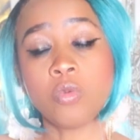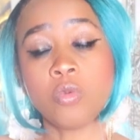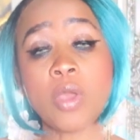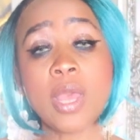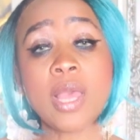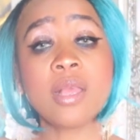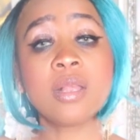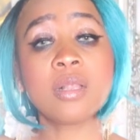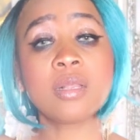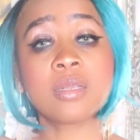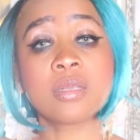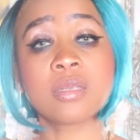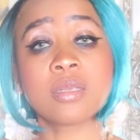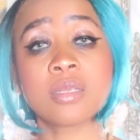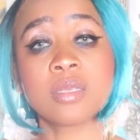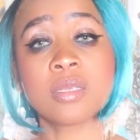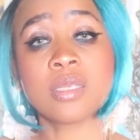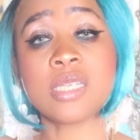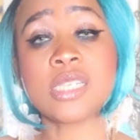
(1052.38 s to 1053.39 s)
Well,
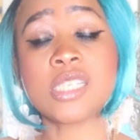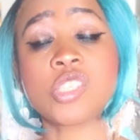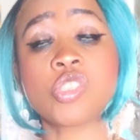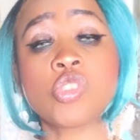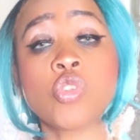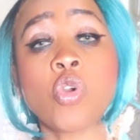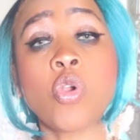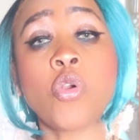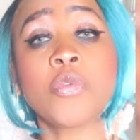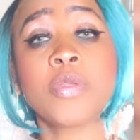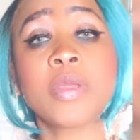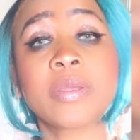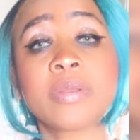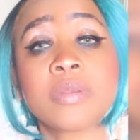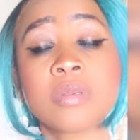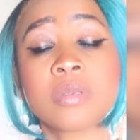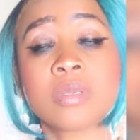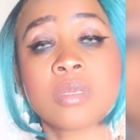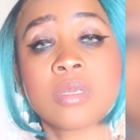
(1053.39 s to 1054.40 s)

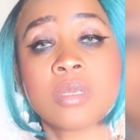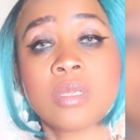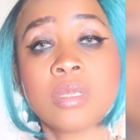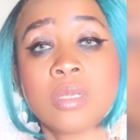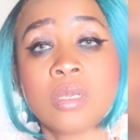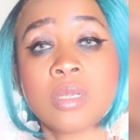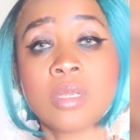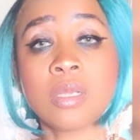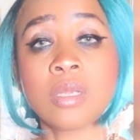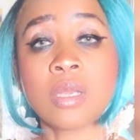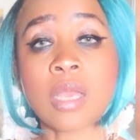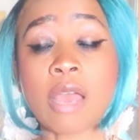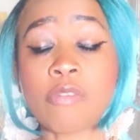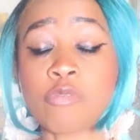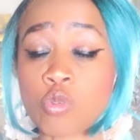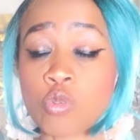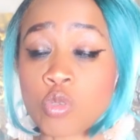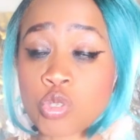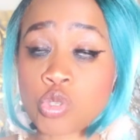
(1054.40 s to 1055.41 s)
historians
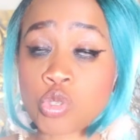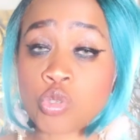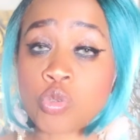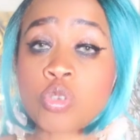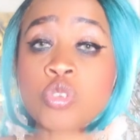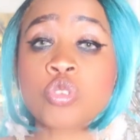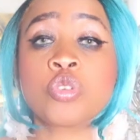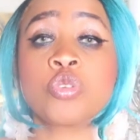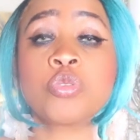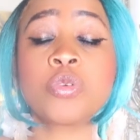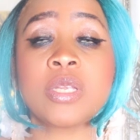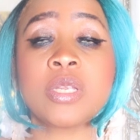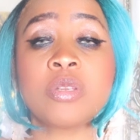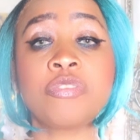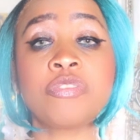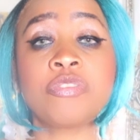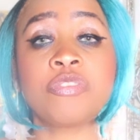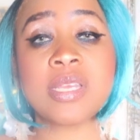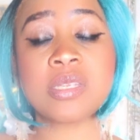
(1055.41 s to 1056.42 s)
have restructured
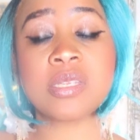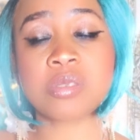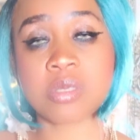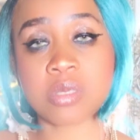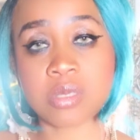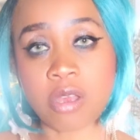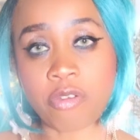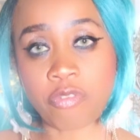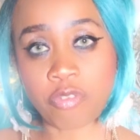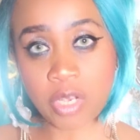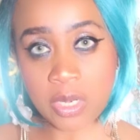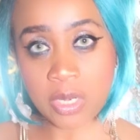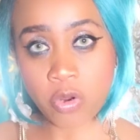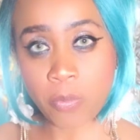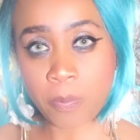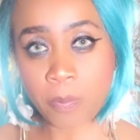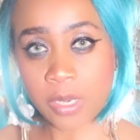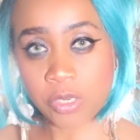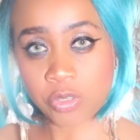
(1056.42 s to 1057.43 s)
the face of
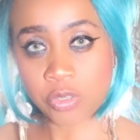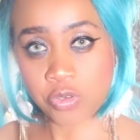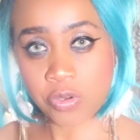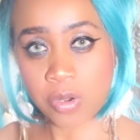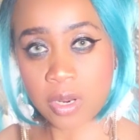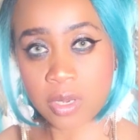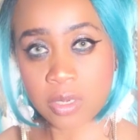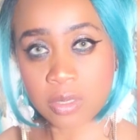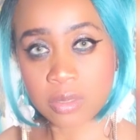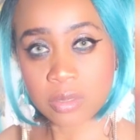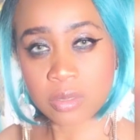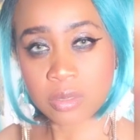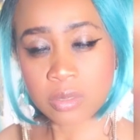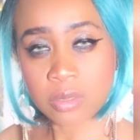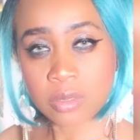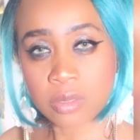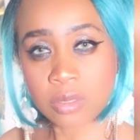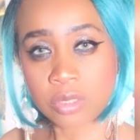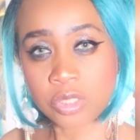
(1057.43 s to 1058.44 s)
Cleopatra.
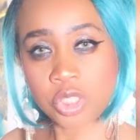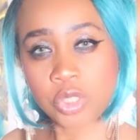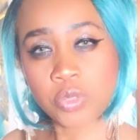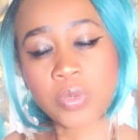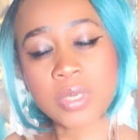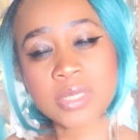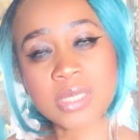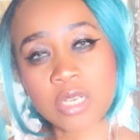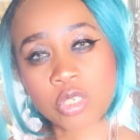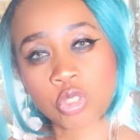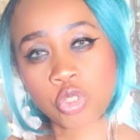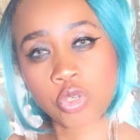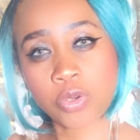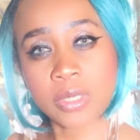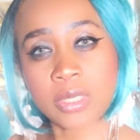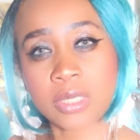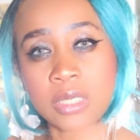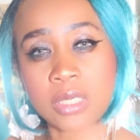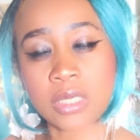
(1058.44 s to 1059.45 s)
She was
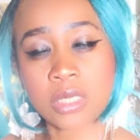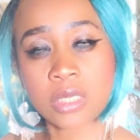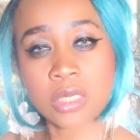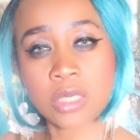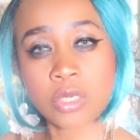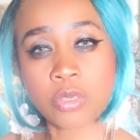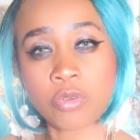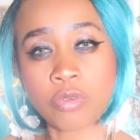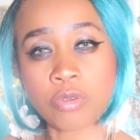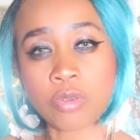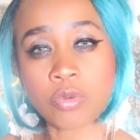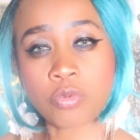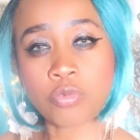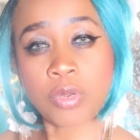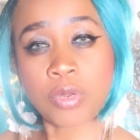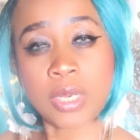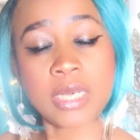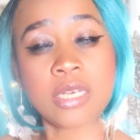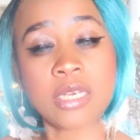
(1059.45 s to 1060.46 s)
actually
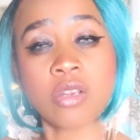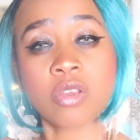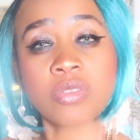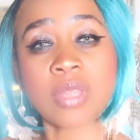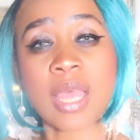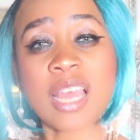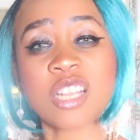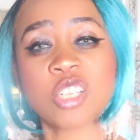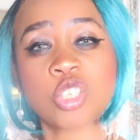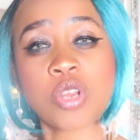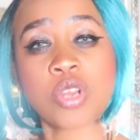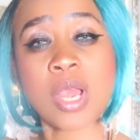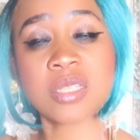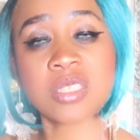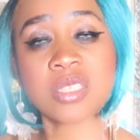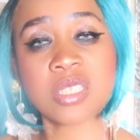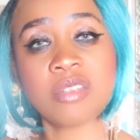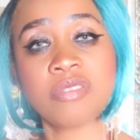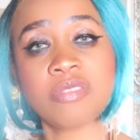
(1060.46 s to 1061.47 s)
really not
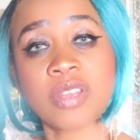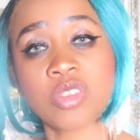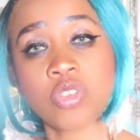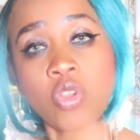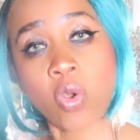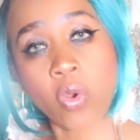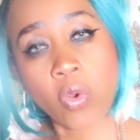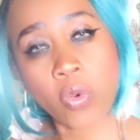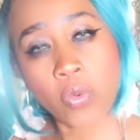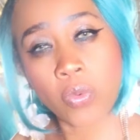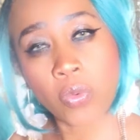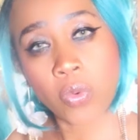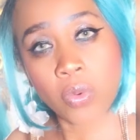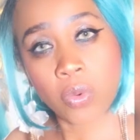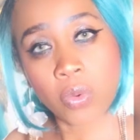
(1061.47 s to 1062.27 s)
attractive at all.